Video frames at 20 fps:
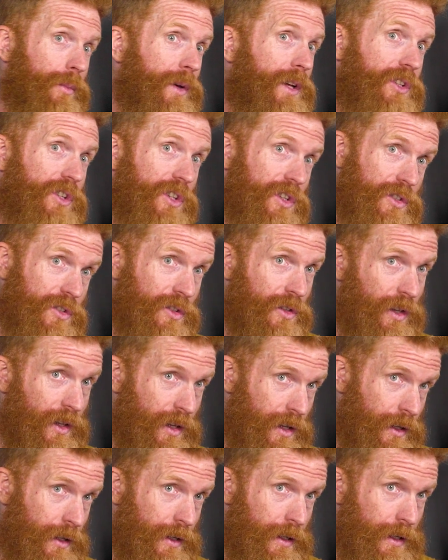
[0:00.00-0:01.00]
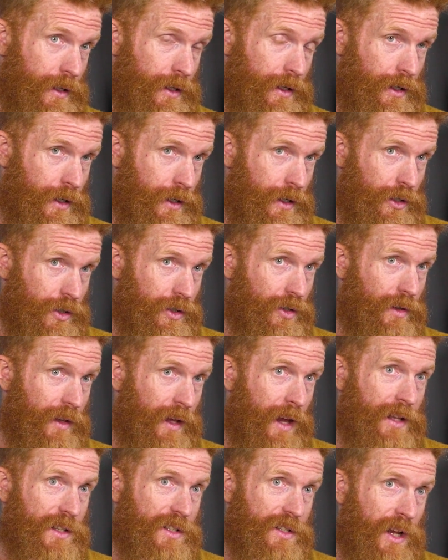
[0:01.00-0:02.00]
bit just to
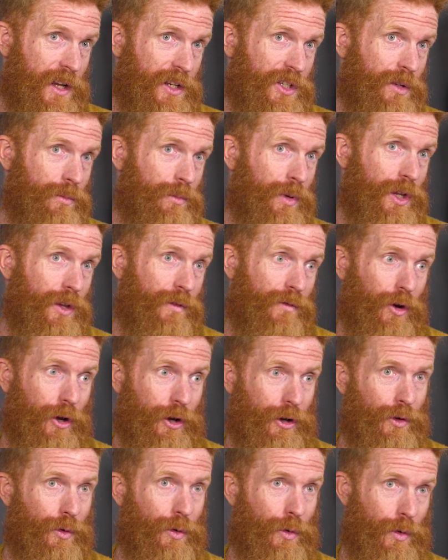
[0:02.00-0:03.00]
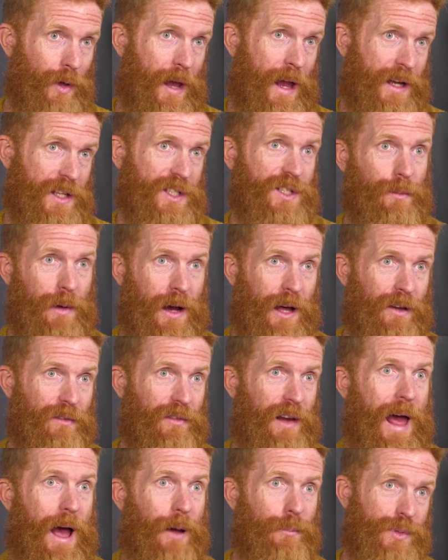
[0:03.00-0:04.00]
the aid station, but you've got to do X amount
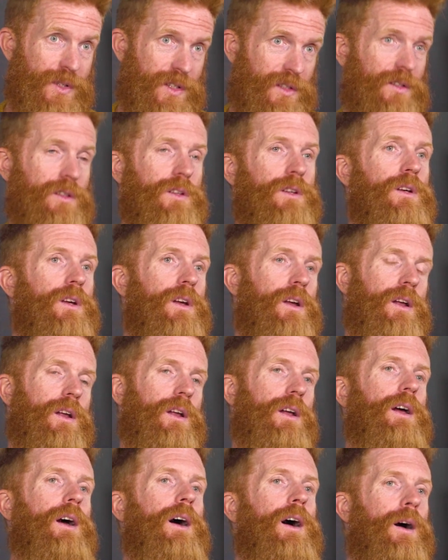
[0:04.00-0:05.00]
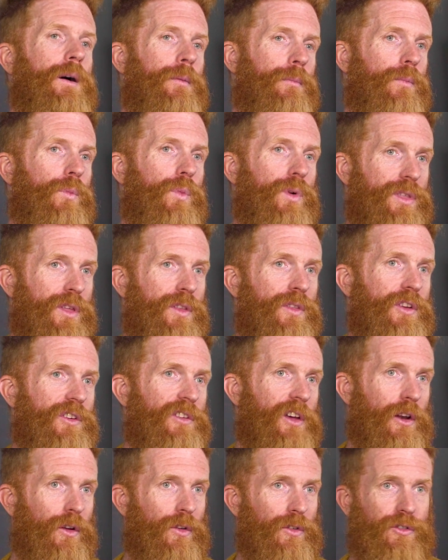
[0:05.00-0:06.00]
of laps within the
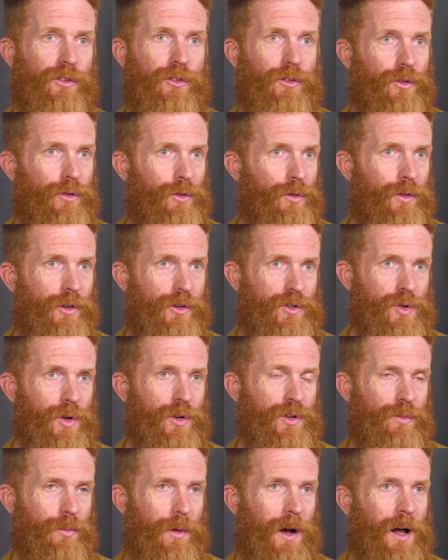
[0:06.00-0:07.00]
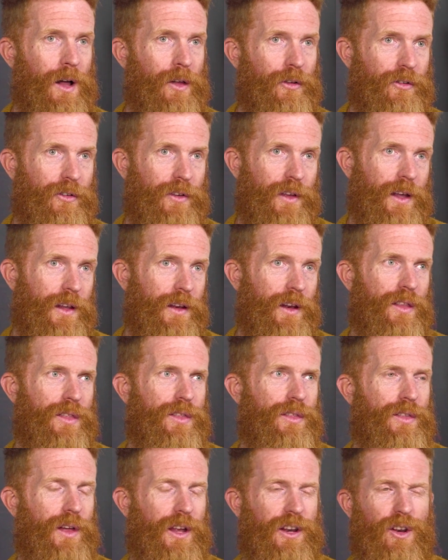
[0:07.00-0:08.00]
tunnel to do the 200 miles. And
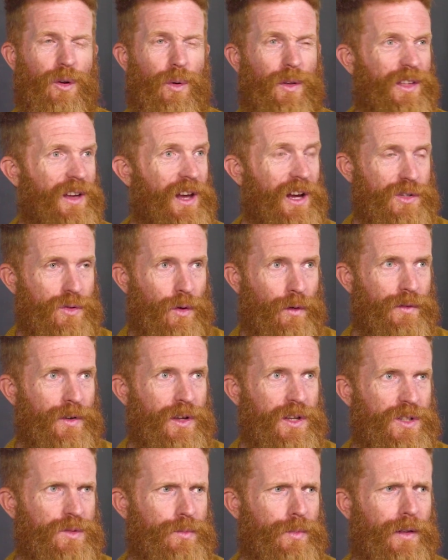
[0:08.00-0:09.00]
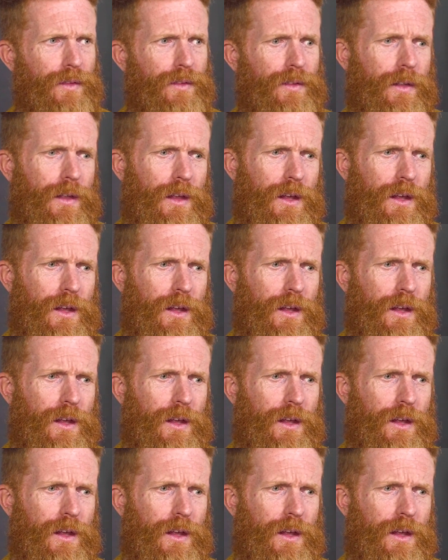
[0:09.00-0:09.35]
I don't know what the cutoff is, but